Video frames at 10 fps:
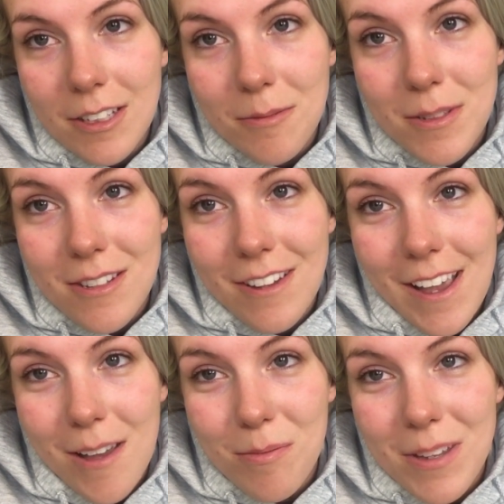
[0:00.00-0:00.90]
I'm so
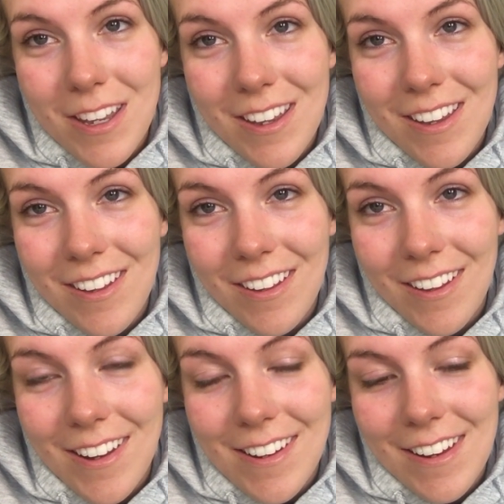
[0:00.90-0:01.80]
happy
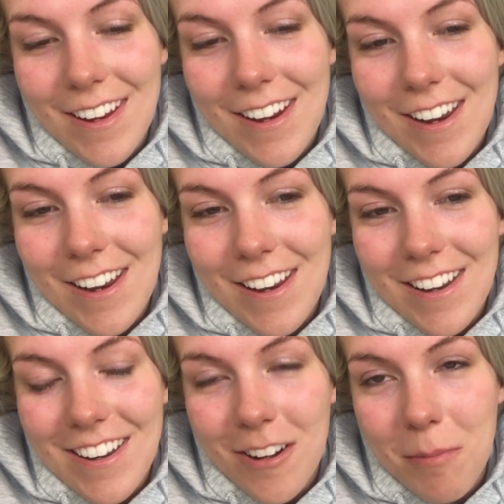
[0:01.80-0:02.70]
I did it.
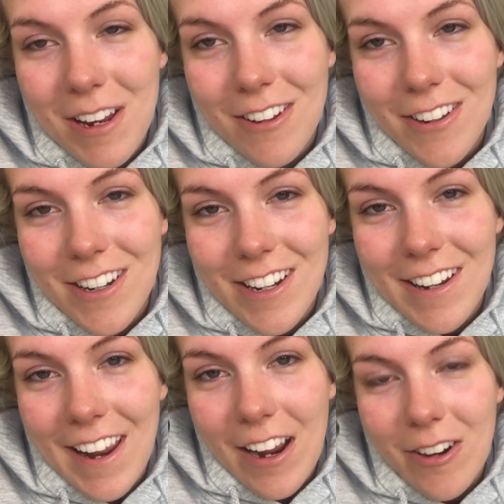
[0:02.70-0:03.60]
It'll be gone
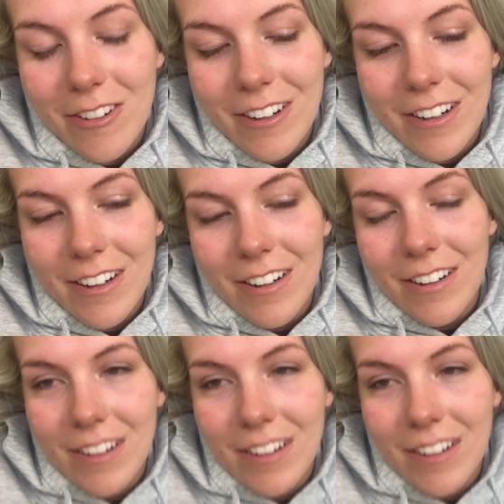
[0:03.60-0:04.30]
in an hour.